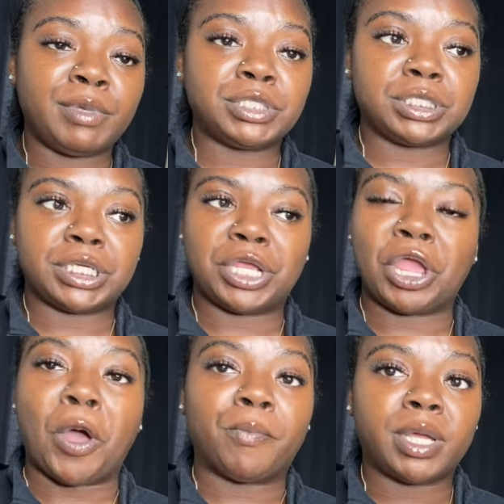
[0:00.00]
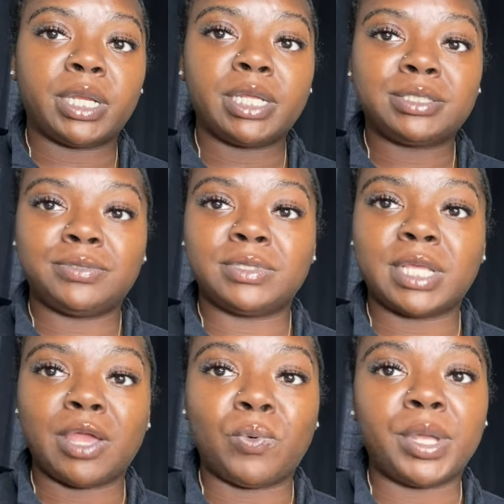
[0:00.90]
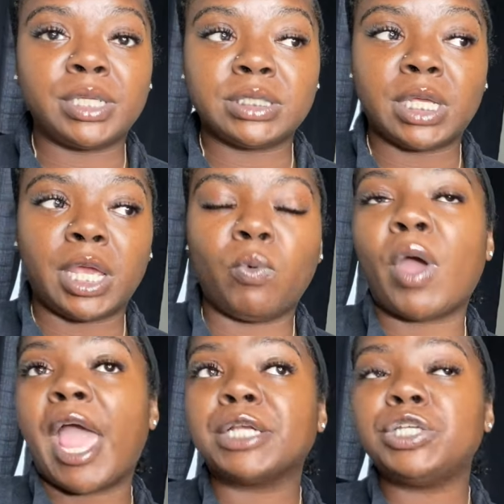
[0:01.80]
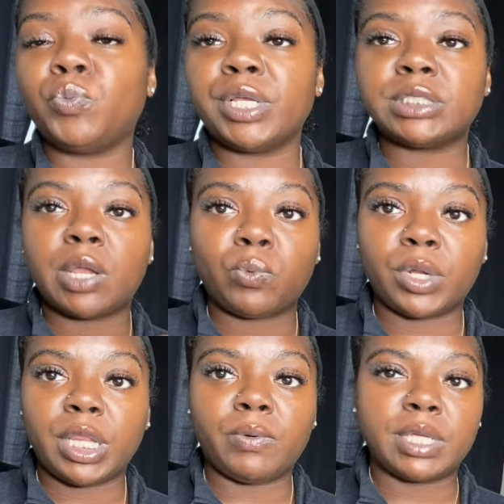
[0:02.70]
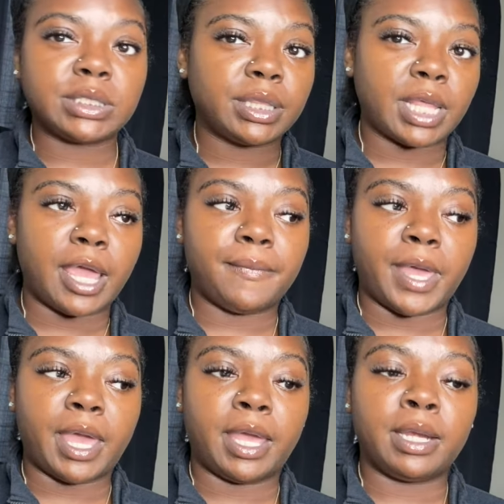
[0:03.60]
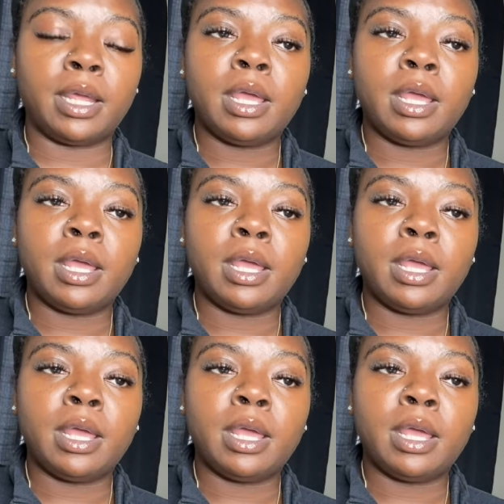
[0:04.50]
just tell y'all, Monday, Tuesday, and Wednesday, well, actually Wednesday really wasn't that bad